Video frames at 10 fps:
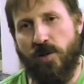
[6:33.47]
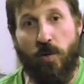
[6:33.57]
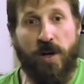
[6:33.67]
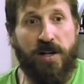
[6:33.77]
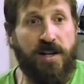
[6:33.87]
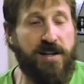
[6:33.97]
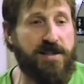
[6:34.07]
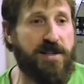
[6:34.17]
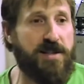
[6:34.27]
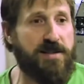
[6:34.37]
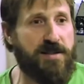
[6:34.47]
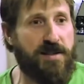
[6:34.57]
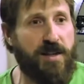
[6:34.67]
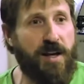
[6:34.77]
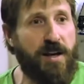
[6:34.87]
And what it is
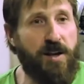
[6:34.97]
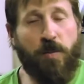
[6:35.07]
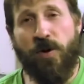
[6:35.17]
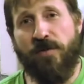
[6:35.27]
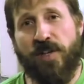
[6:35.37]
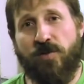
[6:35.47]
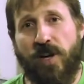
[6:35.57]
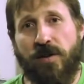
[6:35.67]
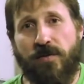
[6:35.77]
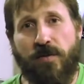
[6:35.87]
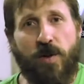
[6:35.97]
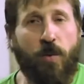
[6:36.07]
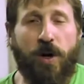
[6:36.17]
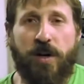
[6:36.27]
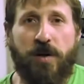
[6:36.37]
the perfect drink for the
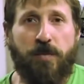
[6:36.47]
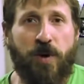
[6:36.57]
working